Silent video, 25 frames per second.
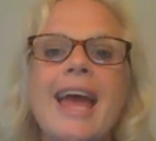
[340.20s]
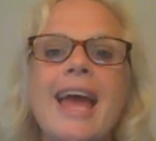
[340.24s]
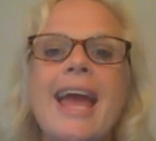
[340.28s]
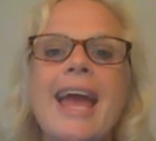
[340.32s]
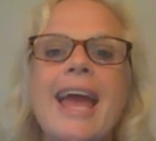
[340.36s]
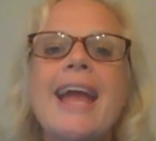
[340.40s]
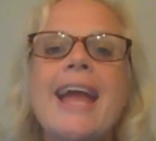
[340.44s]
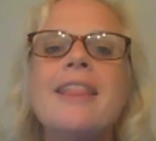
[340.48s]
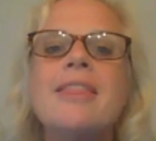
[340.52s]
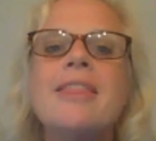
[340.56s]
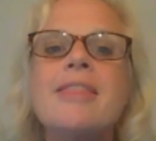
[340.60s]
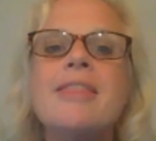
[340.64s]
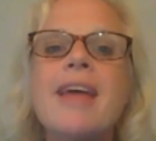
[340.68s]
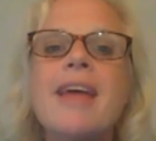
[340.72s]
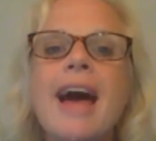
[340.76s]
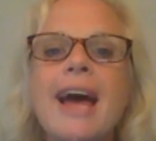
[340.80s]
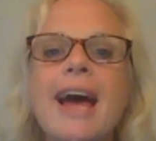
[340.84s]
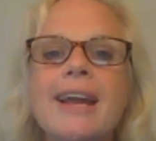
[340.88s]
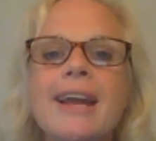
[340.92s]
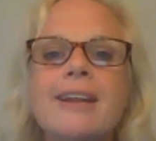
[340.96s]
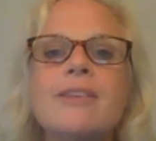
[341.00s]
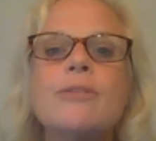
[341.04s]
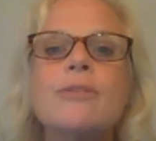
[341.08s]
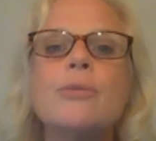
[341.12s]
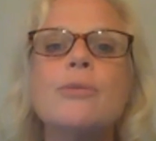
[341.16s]
And
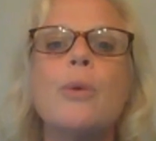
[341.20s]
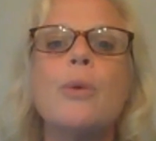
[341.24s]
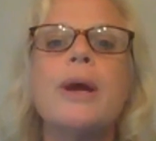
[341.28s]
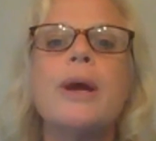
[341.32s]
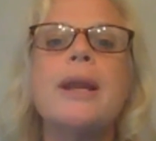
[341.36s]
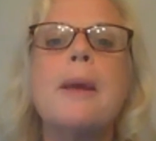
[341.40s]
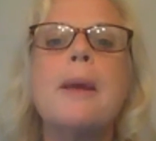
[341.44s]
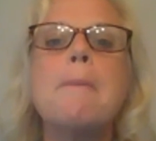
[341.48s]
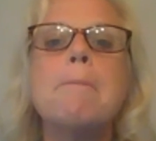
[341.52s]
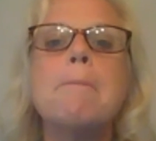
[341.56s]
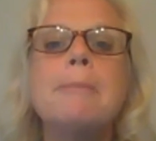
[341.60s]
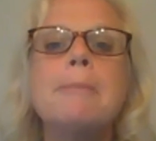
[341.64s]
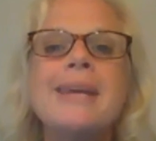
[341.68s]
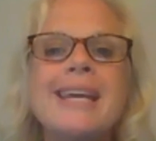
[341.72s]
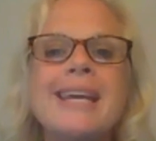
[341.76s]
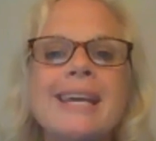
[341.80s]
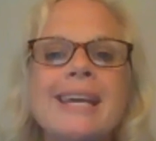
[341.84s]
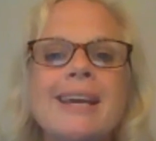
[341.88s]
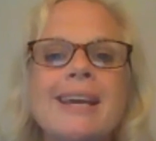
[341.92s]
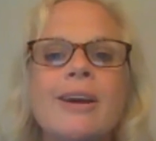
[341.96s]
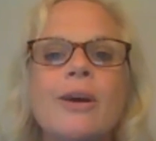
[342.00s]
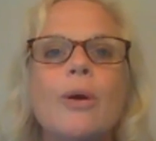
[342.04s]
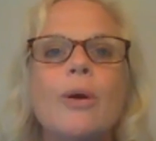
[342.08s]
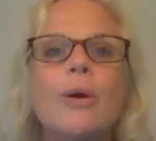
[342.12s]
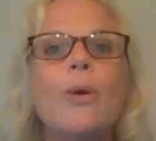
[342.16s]
that is what a
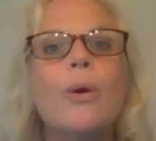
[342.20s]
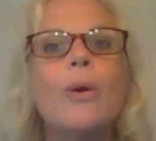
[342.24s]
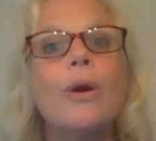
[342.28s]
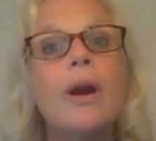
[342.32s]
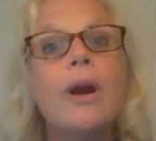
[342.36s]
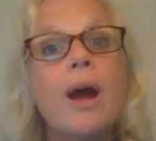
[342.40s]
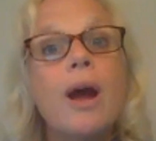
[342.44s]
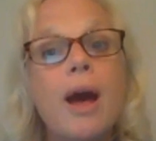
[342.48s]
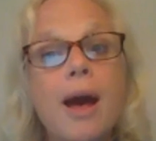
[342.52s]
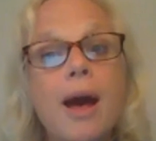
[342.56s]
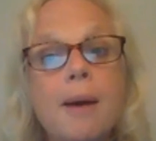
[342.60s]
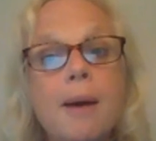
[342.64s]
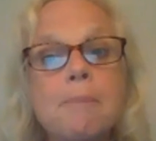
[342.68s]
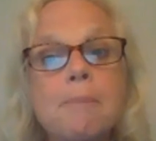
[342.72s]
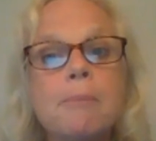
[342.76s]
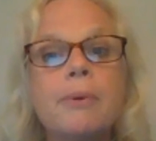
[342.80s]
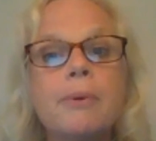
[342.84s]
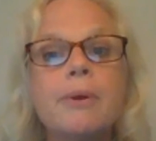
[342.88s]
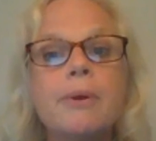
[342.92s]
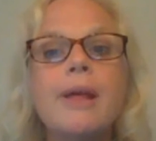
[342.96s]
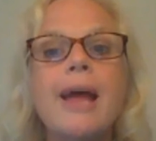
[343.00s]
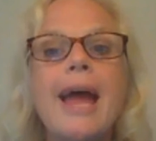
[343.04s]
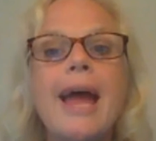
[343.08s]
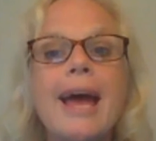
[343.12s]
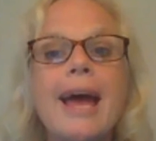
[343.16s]
meek or
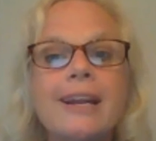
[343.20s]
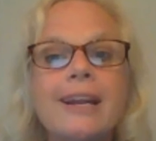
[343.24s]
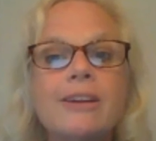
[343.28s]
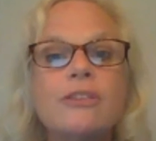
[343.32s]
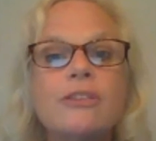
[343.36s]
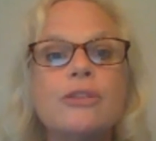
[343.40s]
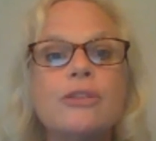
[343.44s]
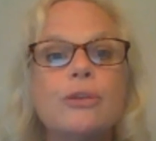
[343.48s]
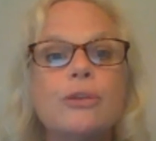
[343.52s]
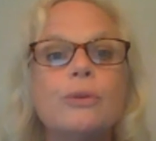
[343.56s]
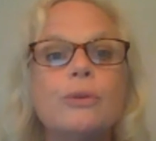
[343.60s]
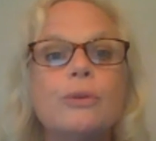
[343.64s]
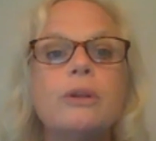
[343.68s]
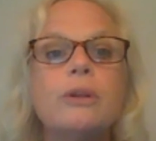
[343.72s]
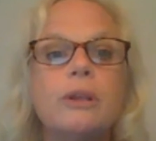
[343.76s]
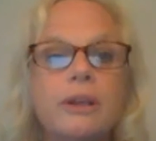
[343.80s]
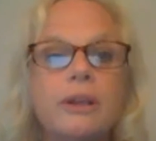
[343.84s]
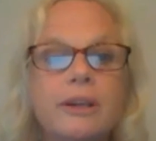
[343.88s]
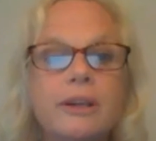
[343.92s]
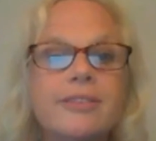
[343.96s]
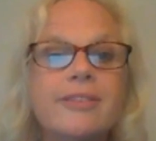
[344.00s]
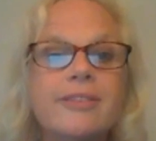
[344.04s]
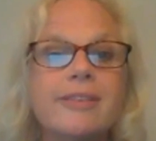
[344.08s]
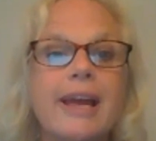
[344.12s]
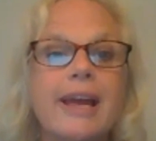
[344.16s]
humble attitude
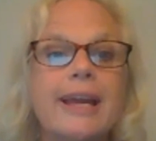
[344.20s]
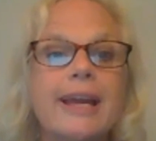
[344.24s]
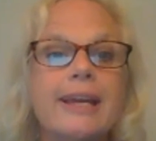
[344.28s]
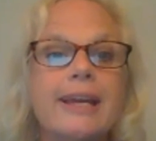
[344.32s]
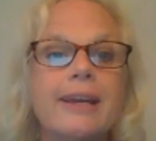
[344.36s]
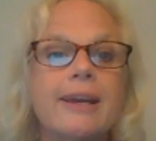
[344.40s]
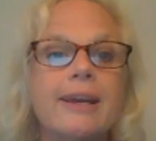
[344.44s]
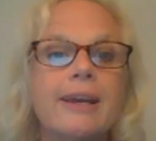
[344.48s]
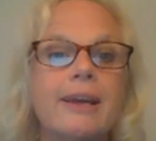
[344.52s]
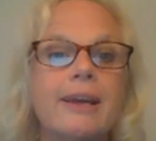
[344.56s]
looks like.